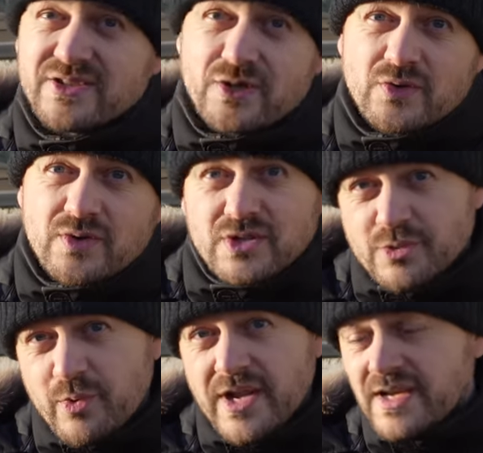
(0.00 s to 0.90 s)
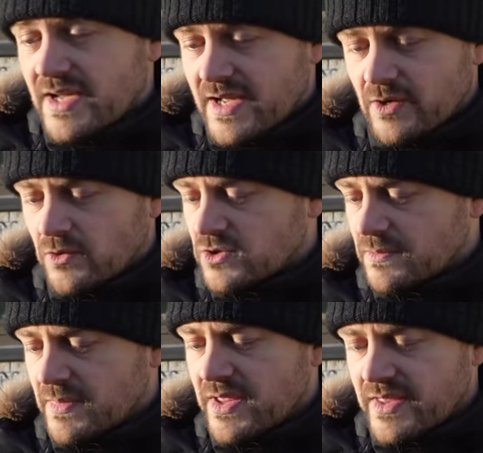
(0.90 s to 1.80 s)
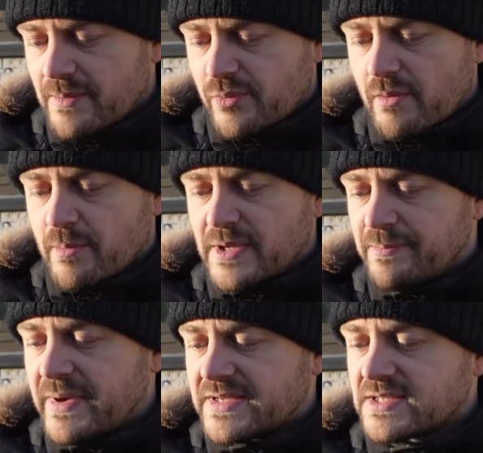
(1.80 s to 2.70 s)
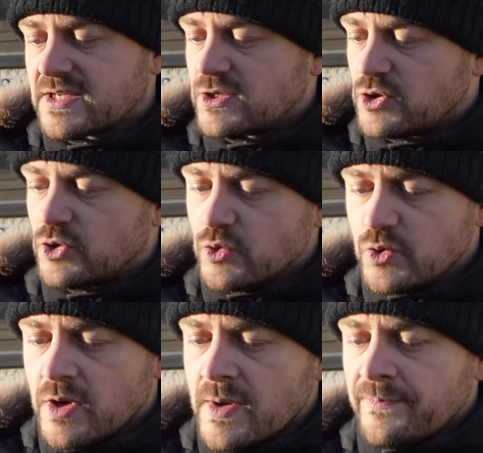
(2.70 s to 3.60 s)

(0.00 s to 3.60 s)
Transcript: So spring and autumn, they're probably best too.